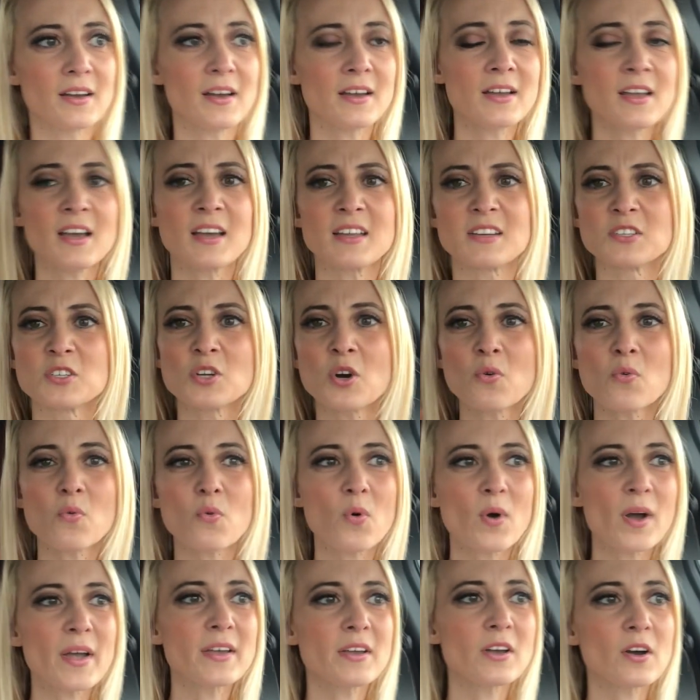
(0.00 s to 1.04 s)
Again, don't
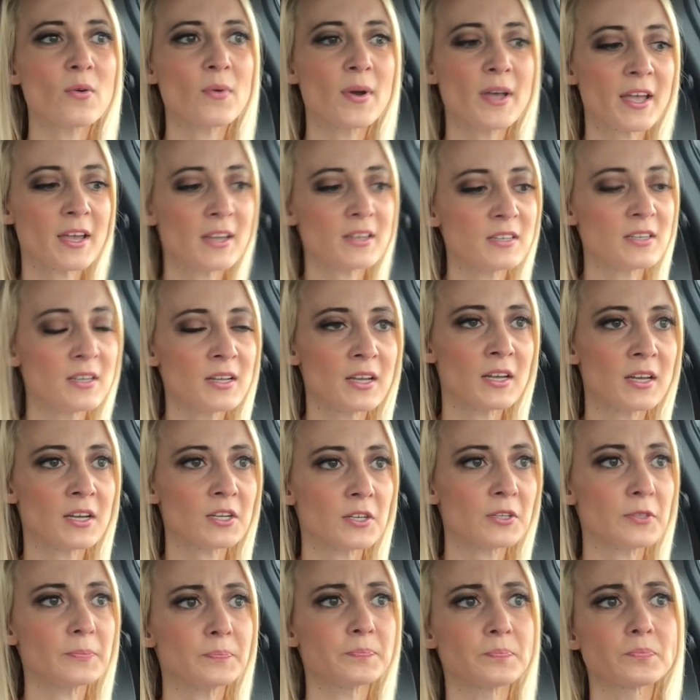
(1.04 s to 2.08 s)
quite go hand in
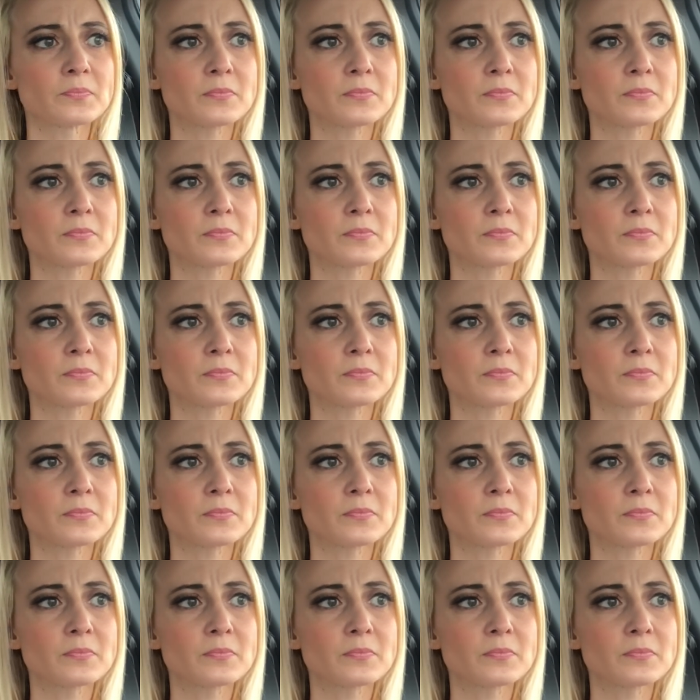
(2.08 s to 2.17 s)
hand.